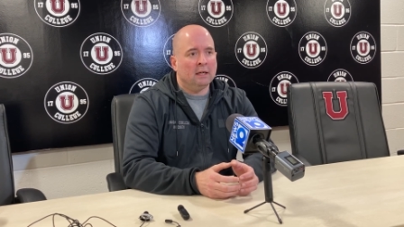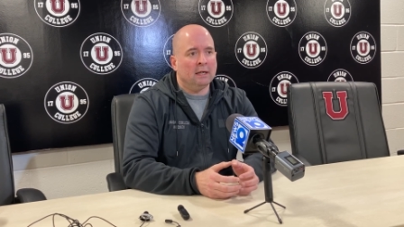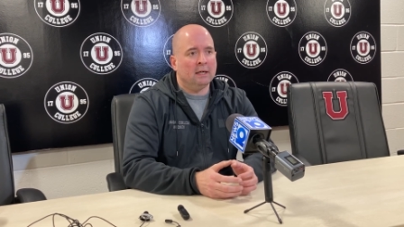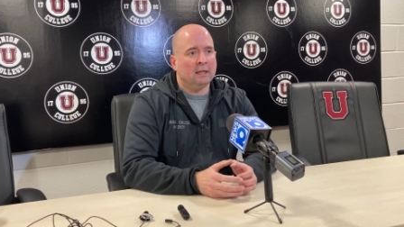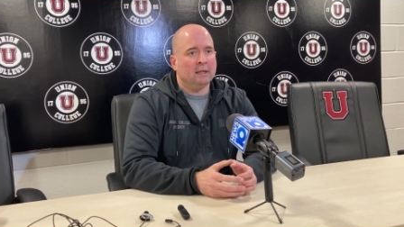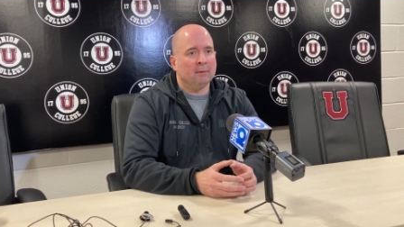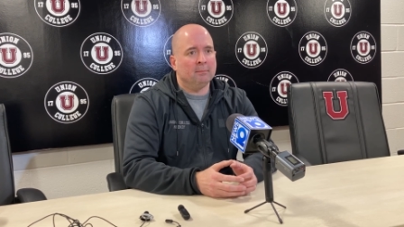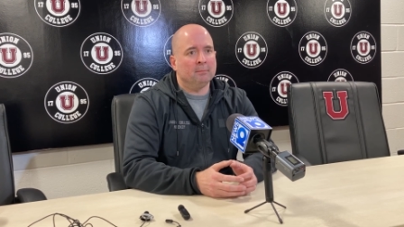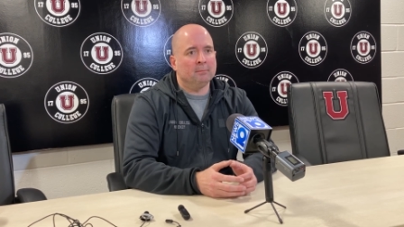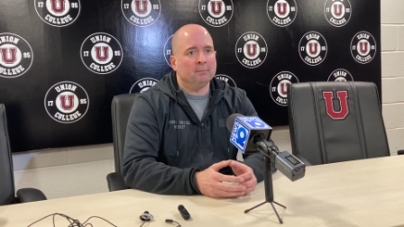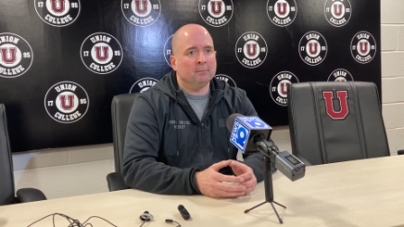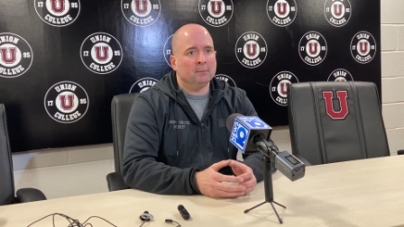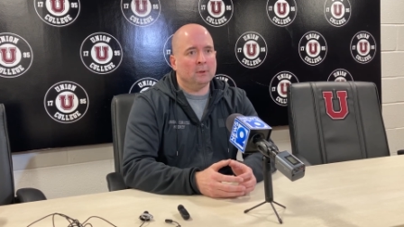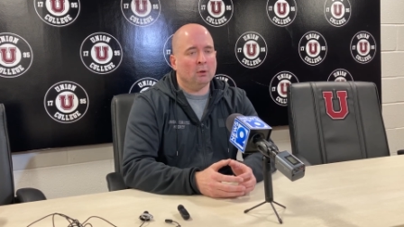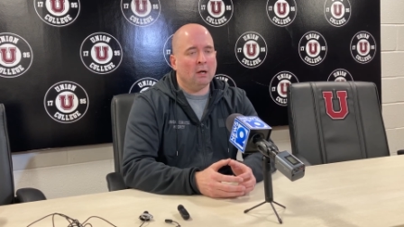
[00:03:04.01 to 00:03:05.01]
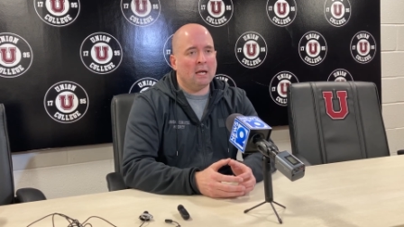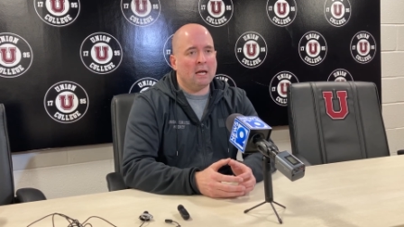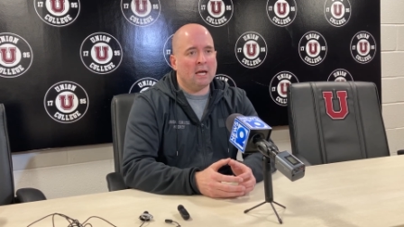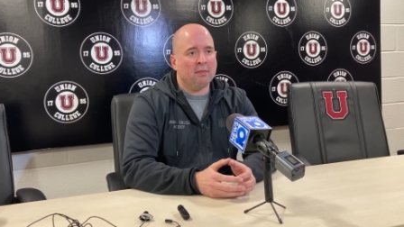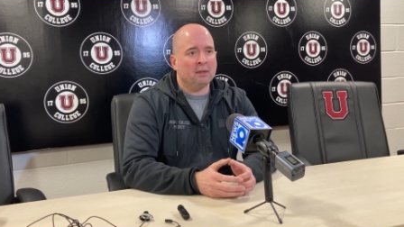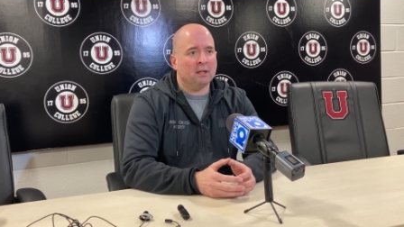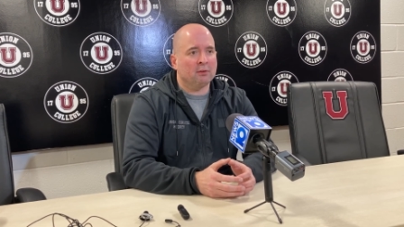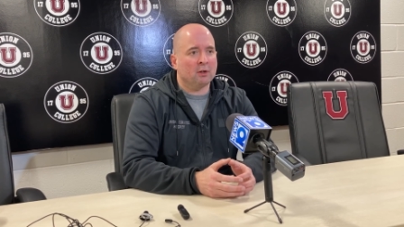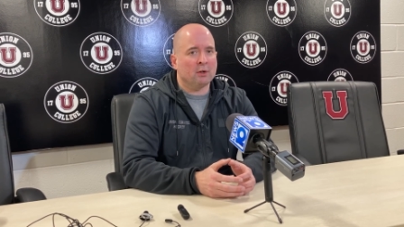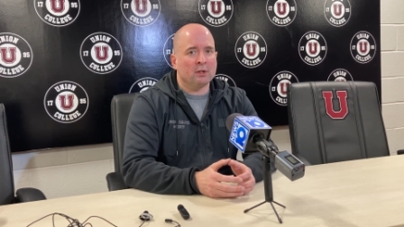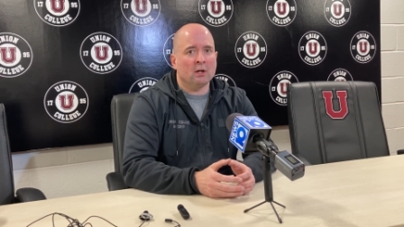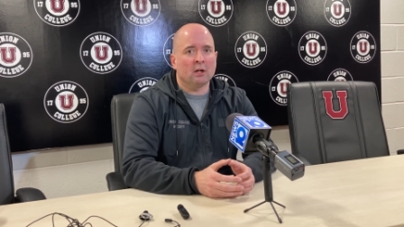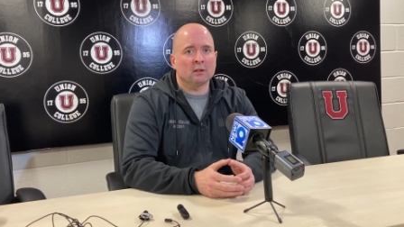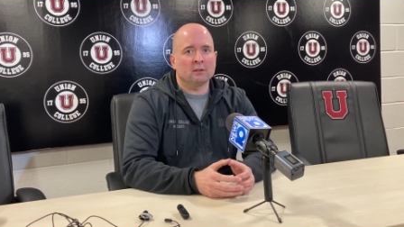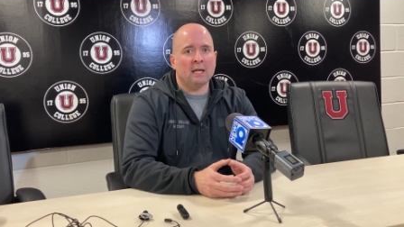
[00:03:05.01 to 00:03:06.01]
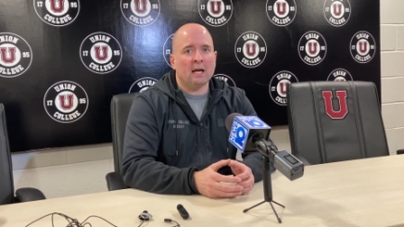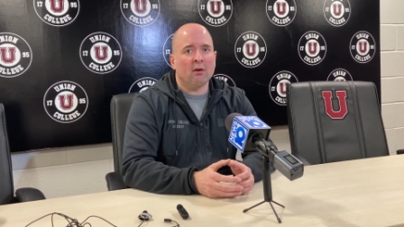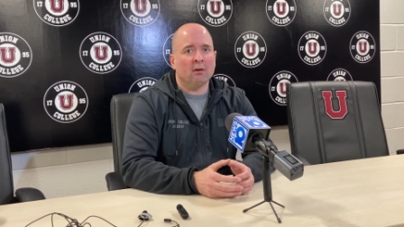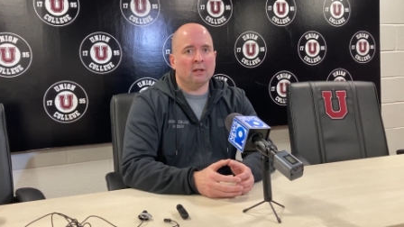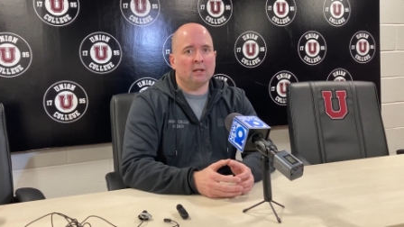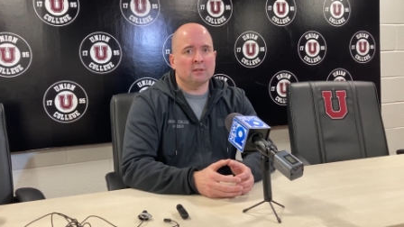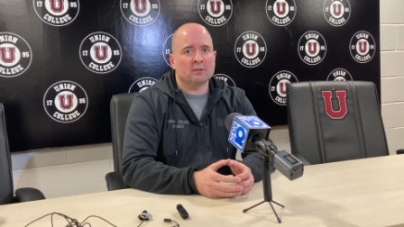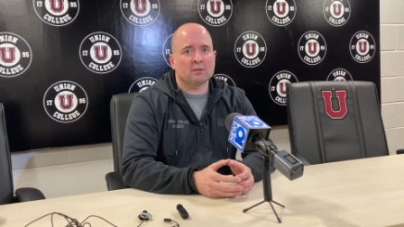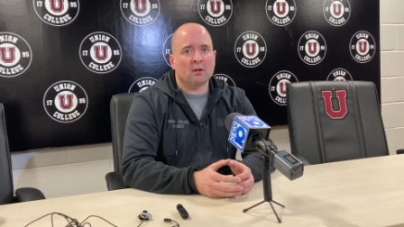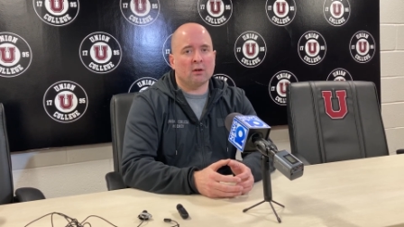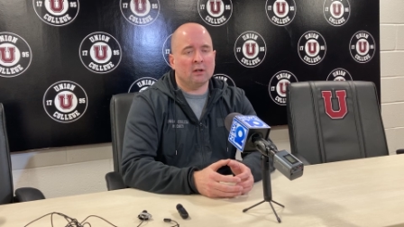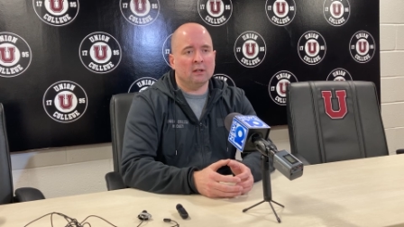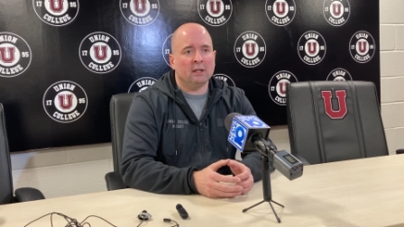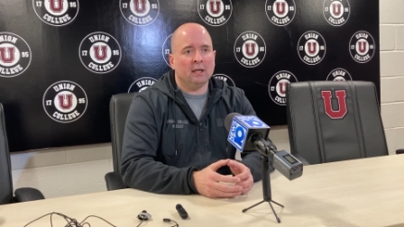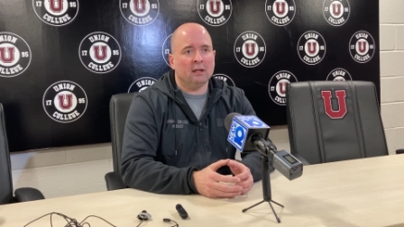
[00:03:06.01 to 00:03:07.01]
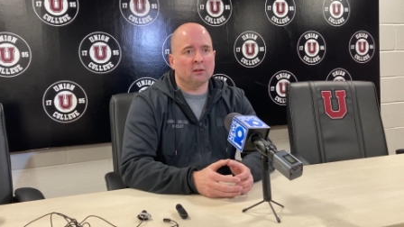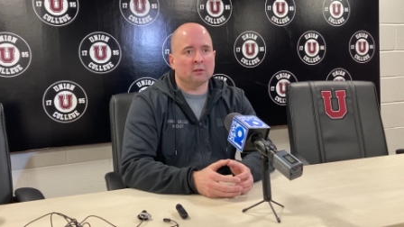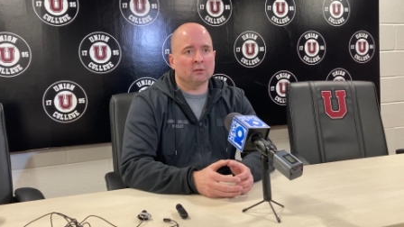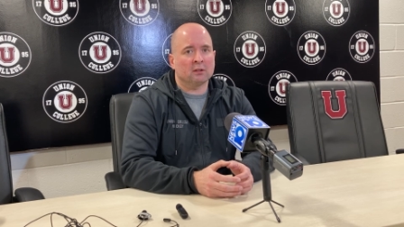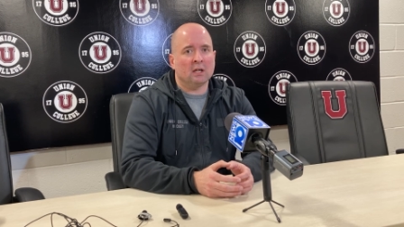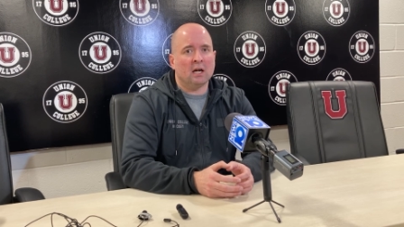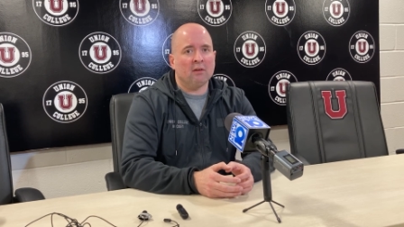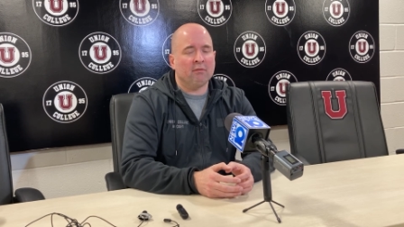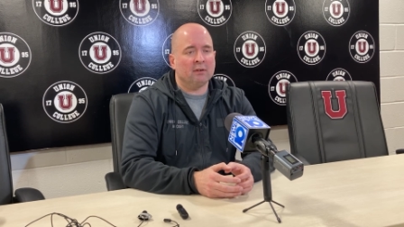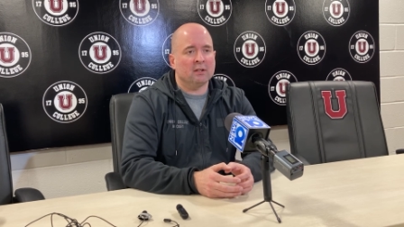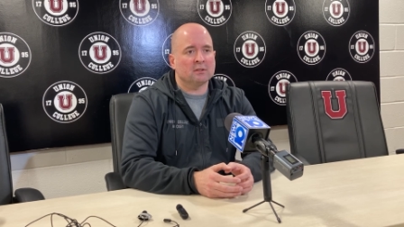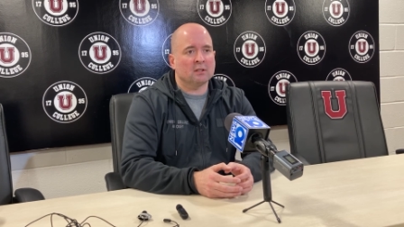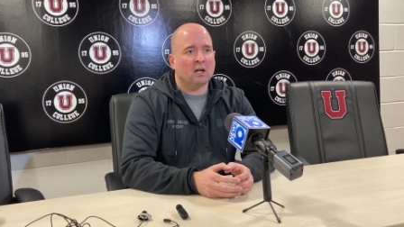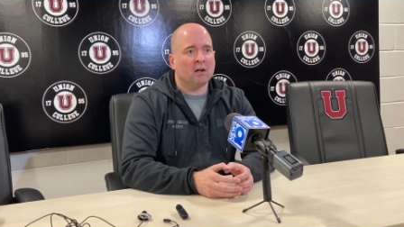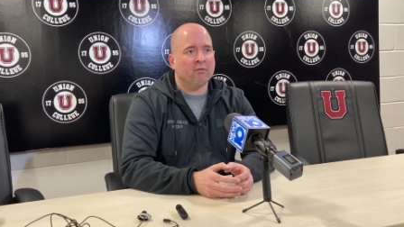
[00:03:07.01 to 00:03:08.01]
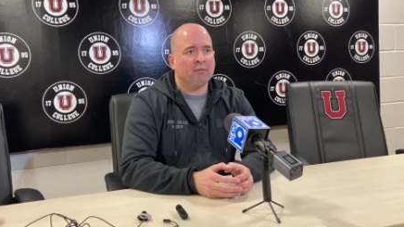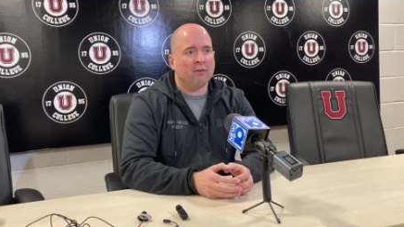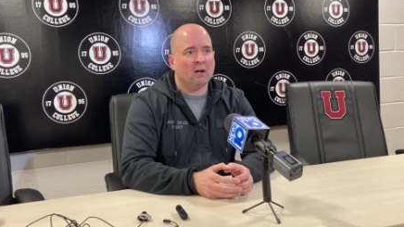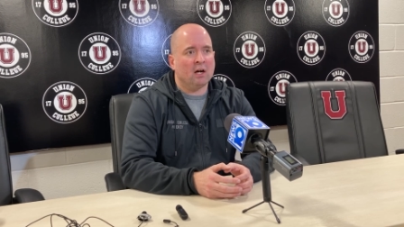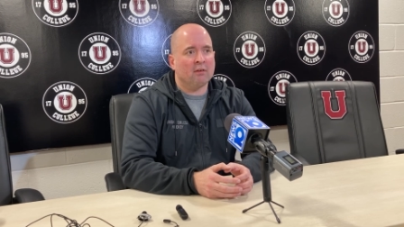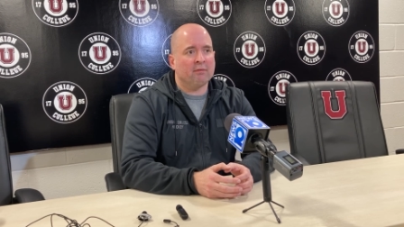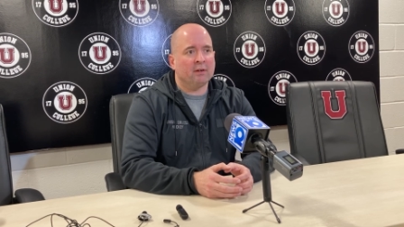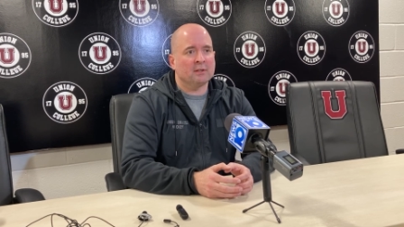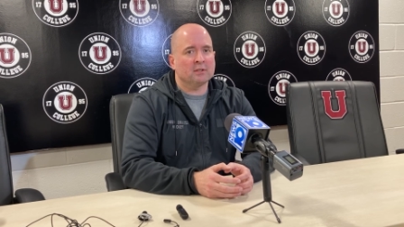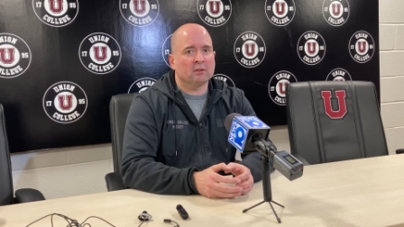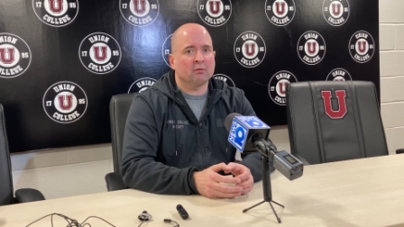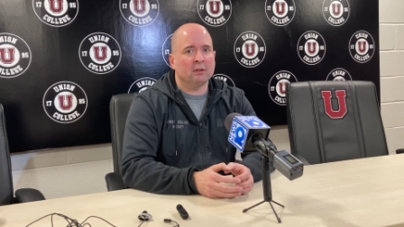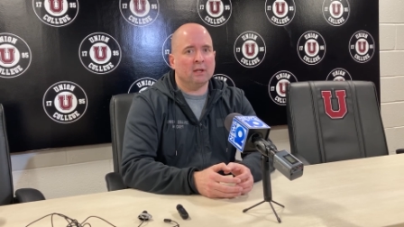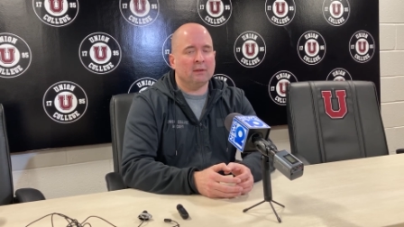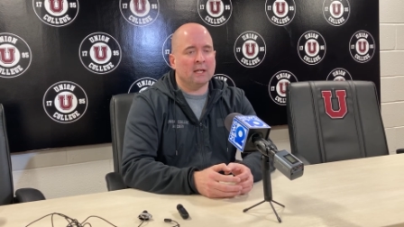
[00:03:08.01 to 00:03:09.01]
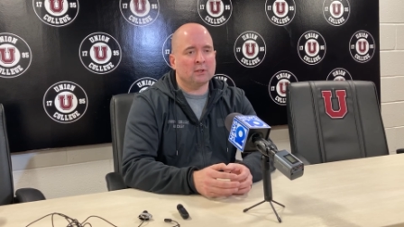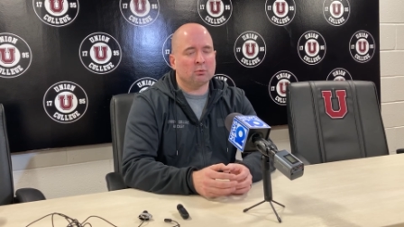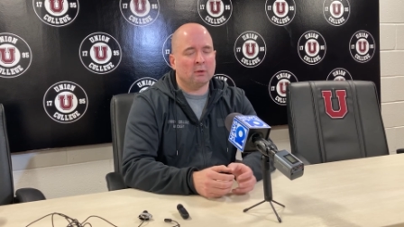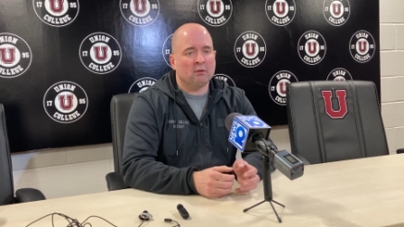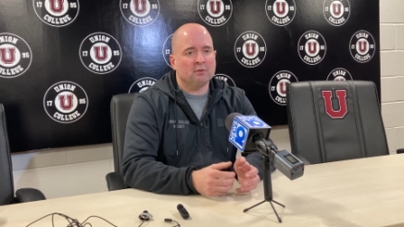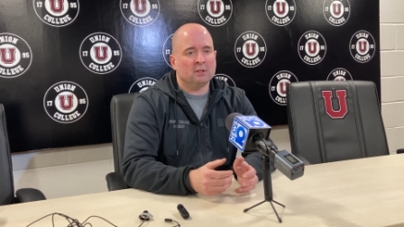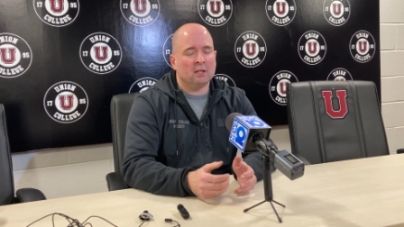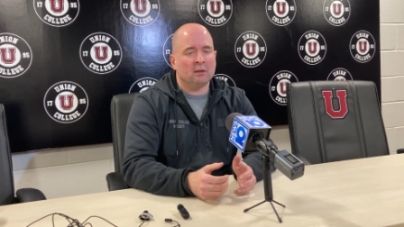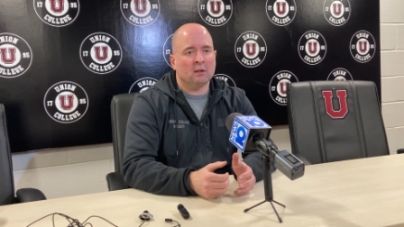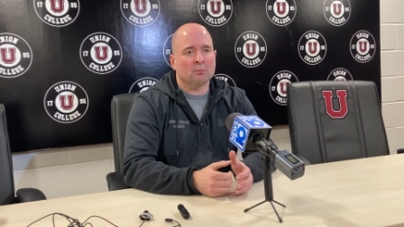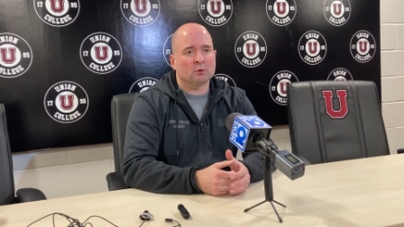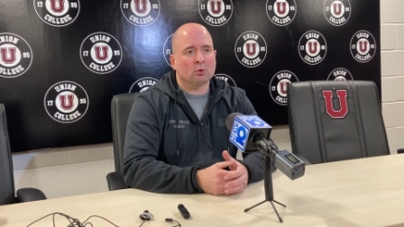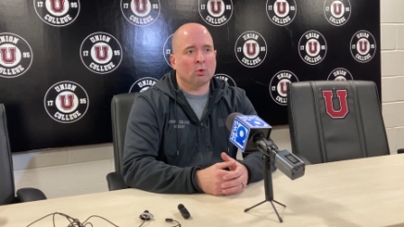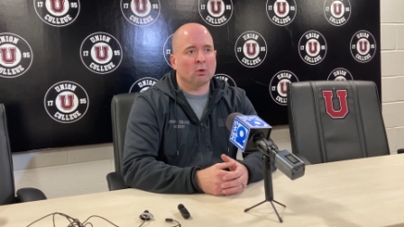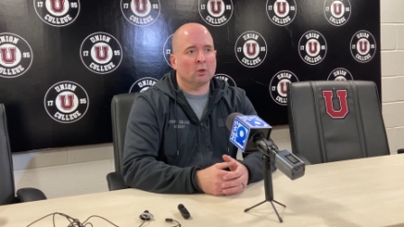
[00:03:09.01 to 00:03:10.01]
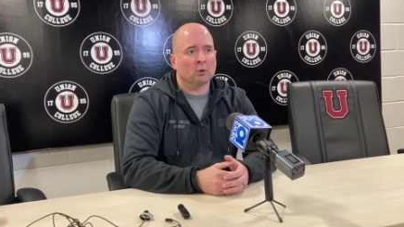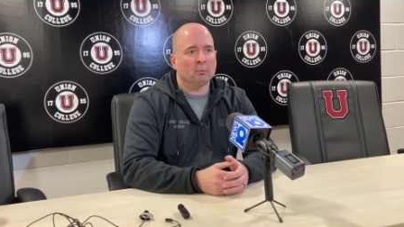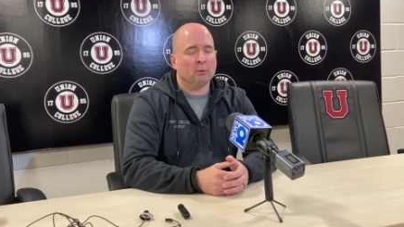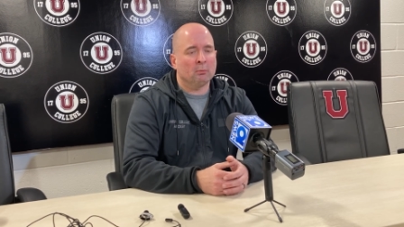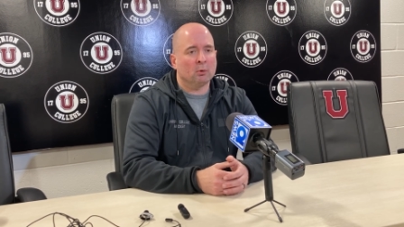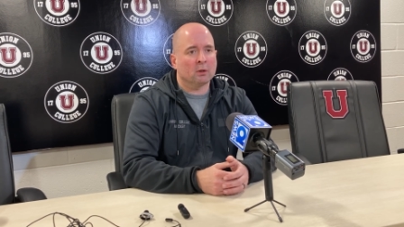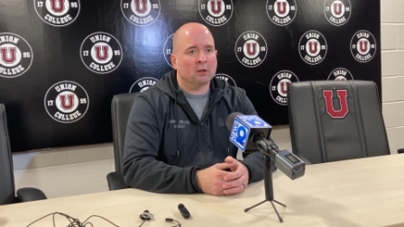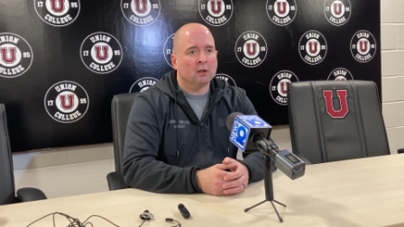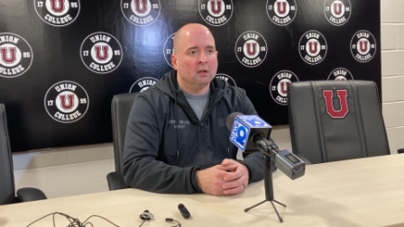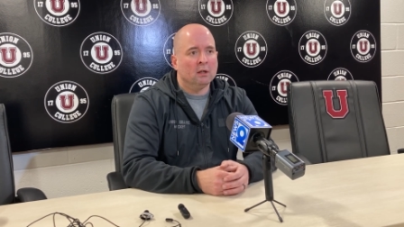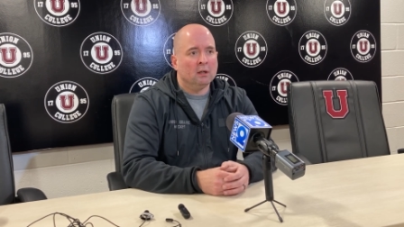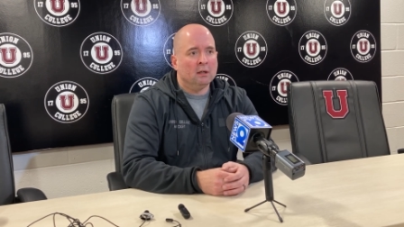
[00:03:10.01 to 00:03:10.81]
Um, you know I, I think their young talent has started to gain a little confidence off, offensively, and that's when you've seen them score a little bit more.